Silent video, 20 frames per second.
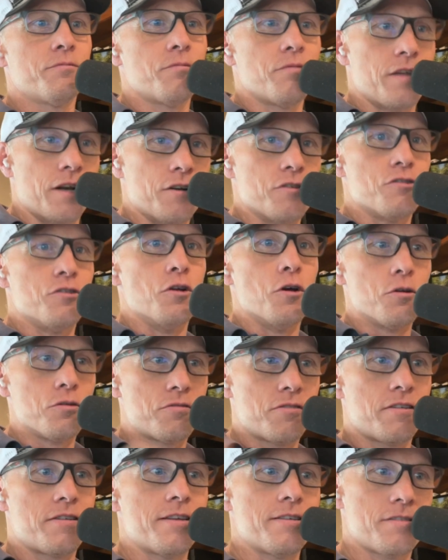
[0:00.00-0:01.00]
there's no
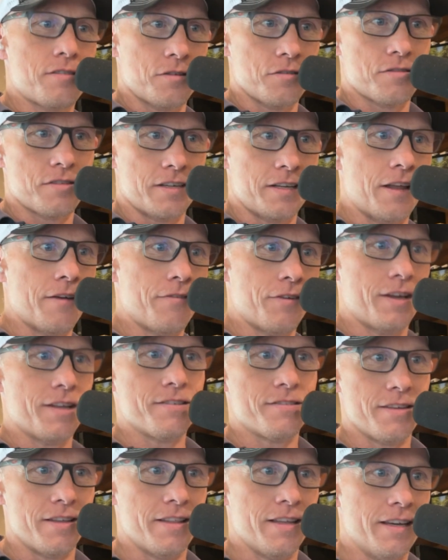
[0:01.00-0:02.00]
statistical
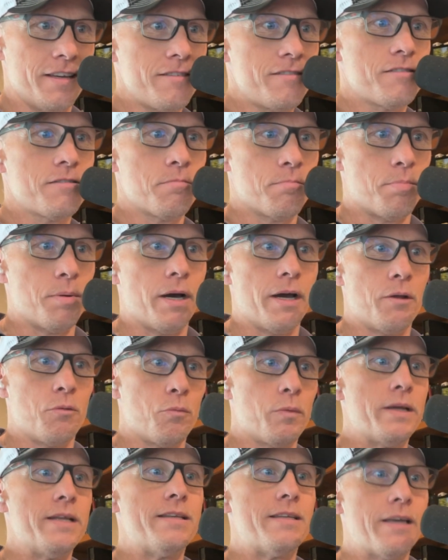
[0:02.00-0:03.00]
significance in this, but
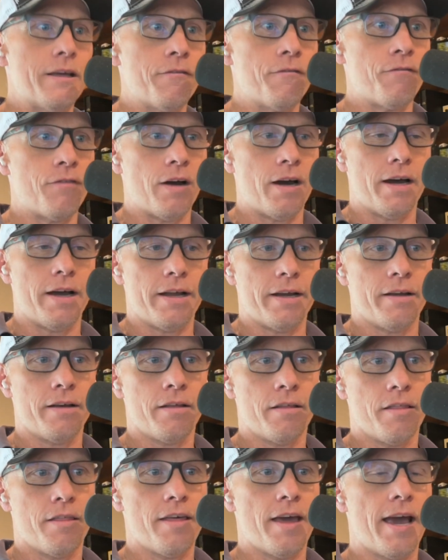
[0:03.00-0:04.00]
we did find
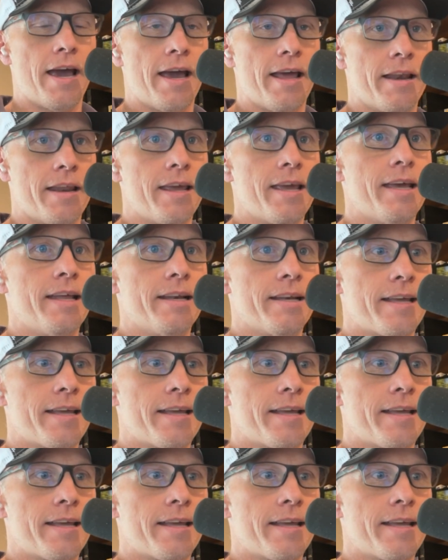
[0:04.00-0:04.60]
that in